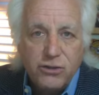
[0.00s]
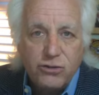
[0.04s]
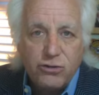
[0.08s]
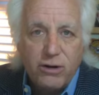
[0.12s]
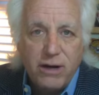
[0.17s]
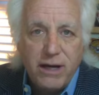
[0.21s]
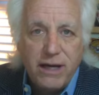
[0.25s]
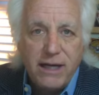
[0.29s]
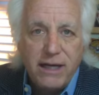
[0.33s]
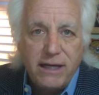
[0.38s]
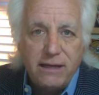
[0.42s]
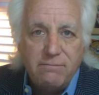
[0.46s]

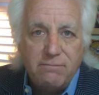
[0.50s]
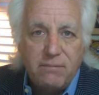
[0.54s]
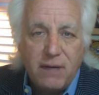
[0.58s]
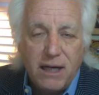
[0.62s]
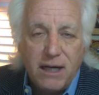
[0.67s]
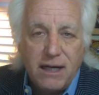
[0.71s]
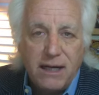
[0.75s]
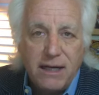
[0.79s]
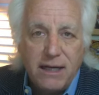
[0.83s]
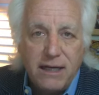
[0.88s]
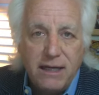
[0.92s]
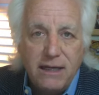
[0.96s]
trading
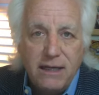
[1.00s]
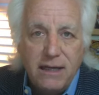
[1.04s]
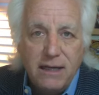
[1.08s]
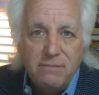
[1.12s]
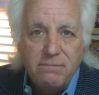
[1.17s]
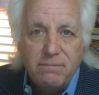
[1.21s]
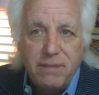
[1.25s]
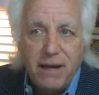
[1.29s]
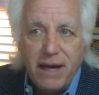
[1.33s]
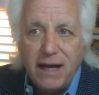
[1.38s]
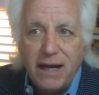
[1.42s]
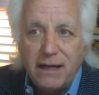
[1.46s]
money
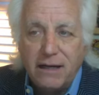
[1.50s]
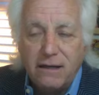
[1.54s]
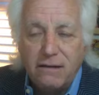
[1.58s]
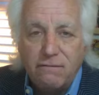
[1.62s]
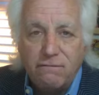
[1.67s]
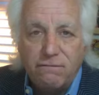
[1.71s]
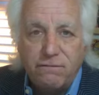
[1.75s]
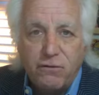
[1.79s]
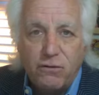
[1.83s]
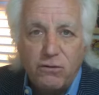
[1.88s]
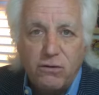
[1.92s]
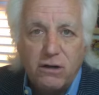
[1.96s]
back
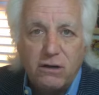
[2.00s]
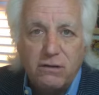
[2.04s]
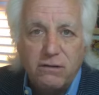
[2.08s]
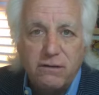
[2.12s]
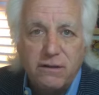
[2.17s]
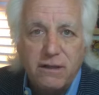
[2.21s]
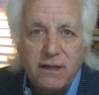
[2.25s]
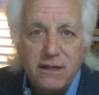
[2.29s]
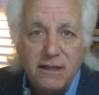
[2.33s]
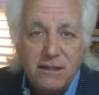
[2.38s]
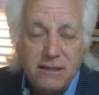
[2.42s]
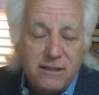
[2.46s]
and forth,